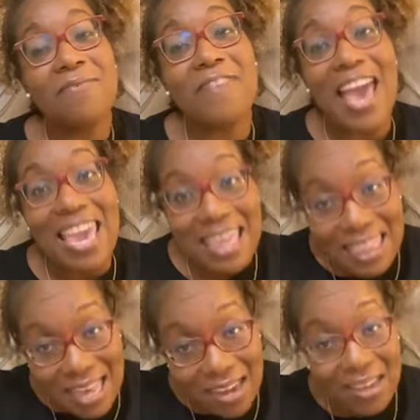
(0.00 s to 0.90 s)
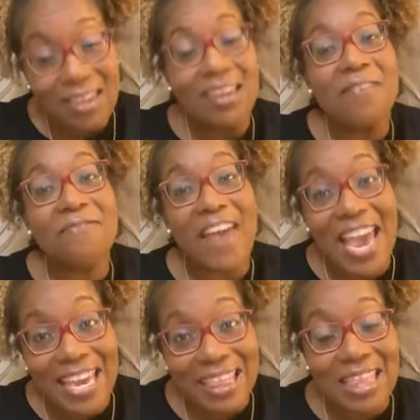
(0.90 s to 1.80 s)
Faith.
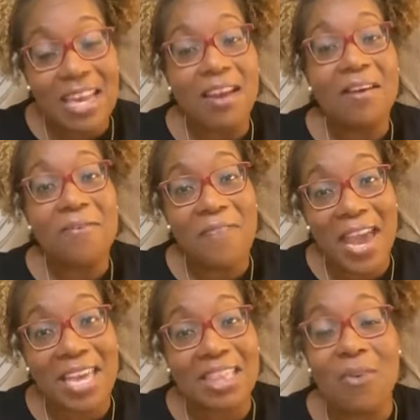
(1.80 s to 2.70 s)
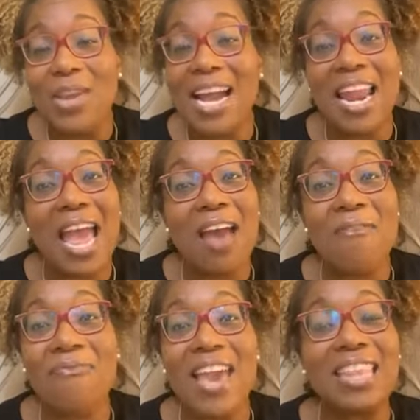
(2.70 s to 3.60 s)
Faith. Faith. And we got to
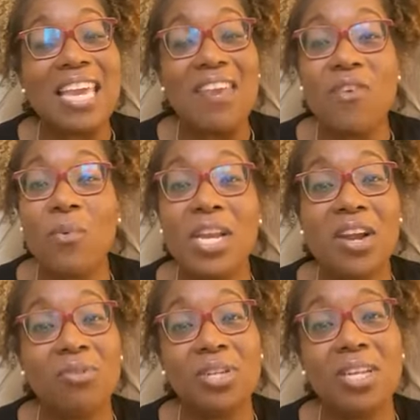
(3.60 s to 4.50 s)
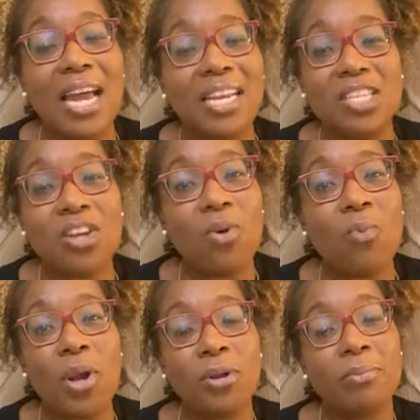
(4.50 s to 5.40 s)
have faith even when it don't look like it's going
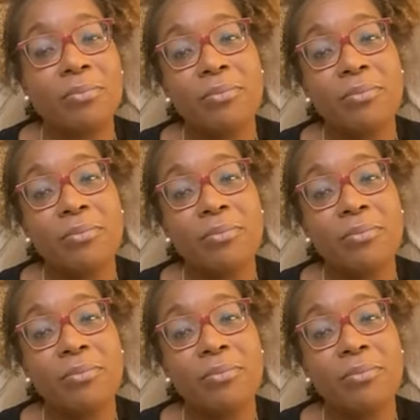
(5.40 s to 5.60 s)
to work.